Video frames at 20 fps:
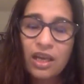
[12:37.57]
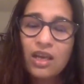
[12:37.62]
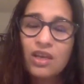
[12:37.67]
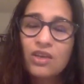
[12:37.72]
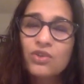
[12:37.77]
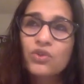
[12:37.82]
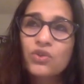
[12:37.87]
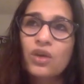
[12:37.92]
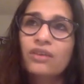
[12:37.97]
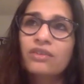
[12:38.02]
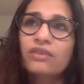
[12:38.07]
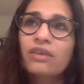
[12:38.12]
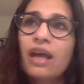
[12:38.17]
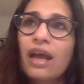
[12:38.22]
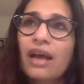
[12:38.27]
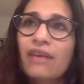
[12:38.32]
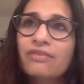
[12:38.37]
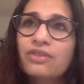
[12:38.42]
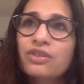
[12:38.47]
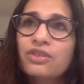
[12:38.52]
So I'd
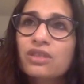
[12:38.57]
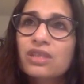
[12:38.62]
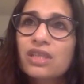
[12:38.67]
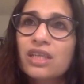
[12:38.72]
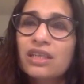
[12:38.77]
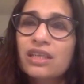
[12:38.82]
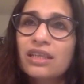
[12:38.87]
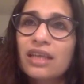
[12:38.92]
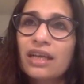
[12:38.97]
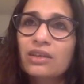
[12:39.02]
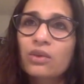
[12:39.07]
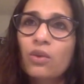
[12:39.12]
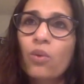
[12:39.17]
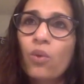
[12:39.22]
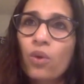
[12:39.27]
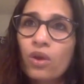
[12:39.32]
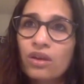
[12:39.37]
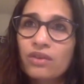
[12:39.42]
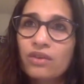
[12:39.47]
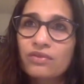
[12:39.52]
have to say that
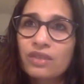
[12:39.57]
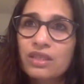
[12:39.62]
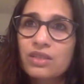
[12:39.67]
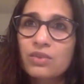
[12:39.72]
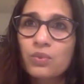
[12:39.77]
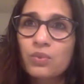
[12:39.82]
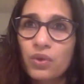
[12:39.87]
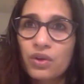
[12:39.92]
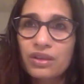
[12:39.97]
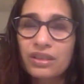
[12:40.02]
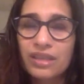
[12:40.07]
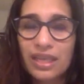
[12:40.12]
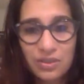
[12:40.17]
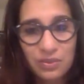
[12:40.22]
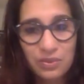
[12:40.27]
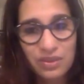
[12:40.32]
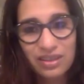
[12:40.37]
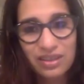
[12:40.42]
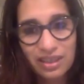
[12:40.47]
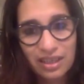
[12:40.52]
all of this work that
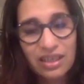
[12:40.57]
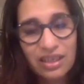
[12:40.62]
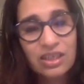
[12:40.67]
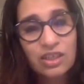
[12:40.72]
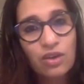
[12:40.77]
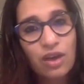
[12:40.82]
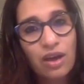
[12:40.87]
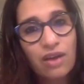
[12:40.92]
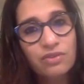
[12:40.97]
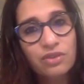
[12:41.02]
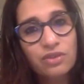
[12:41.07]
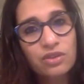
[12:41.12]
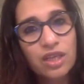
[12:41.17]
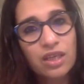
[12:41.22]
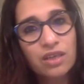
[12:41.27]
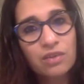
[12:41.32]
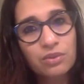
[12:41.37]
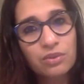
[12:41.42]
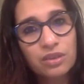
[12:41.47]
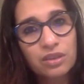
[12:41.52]
we did, you have to take
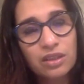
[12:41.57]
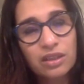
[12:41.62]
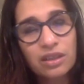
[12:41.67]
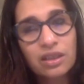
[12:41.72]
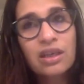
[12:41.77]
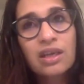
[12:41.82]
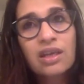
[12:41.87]
with a